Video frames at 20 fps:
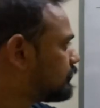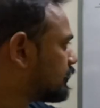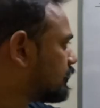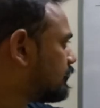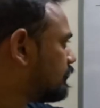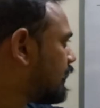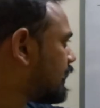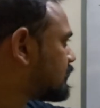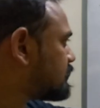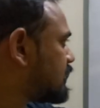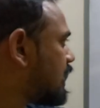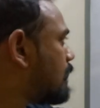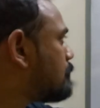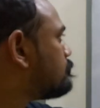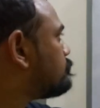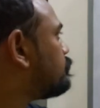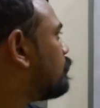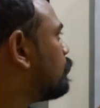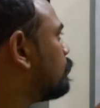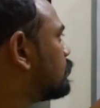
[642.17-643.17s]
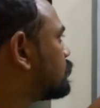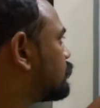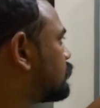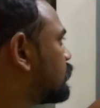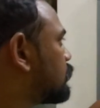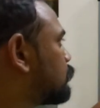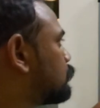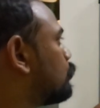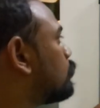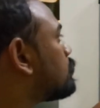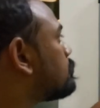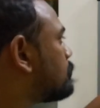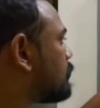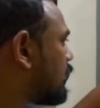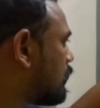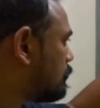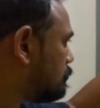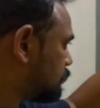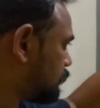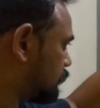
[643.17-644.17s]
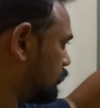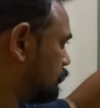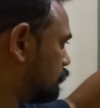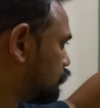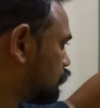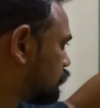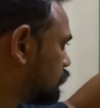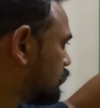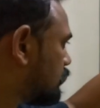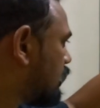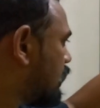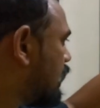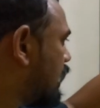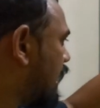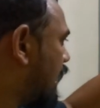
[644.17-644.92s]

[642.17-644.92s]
the correct m for which this would become a solution.